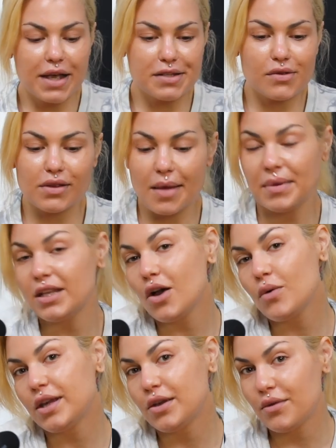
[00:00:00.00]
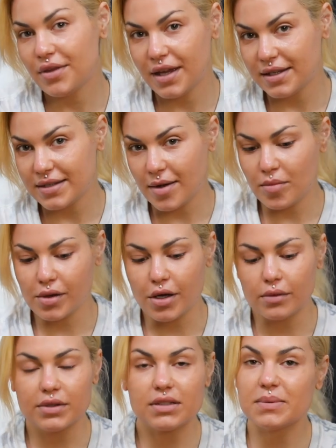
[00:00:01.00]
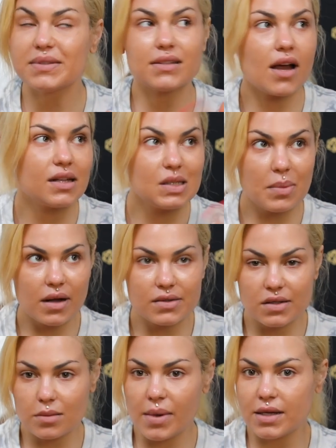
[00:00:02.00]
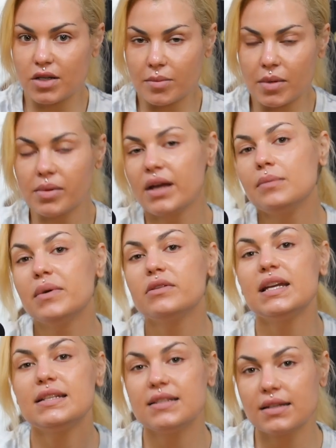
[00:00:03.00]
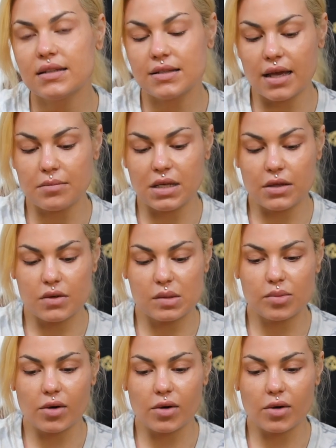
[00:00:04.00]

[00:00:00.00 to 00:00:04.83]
Okay, so let me know what you think down below. This was not sponsored by Dermablend, but they did send me those